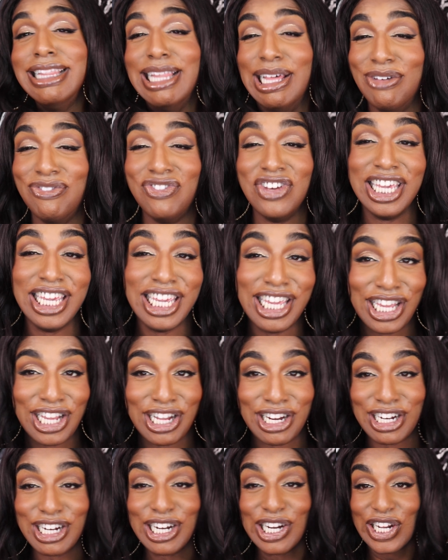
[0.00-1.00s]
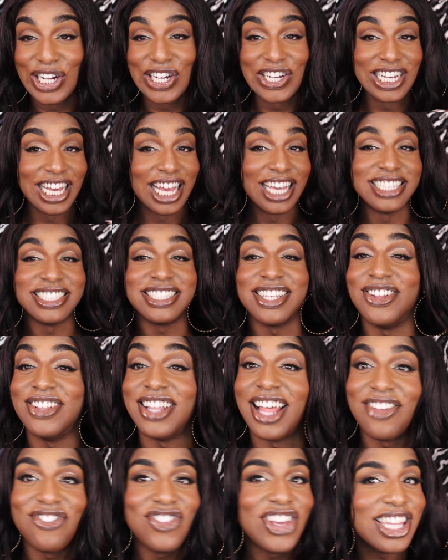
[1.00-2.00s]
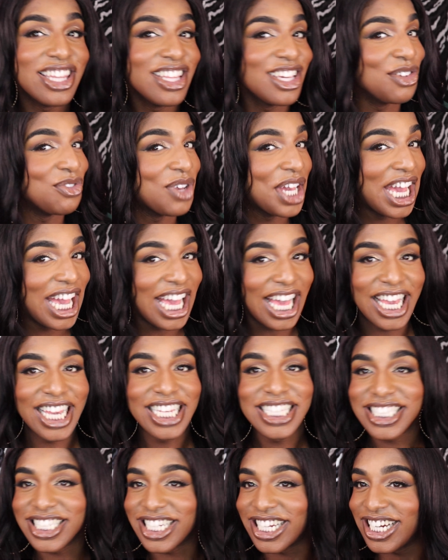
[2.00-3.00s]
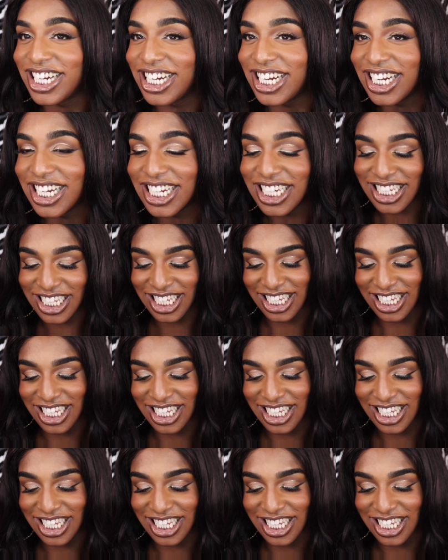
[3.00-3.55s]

love it here. I so love it. Look at my eyes, girl.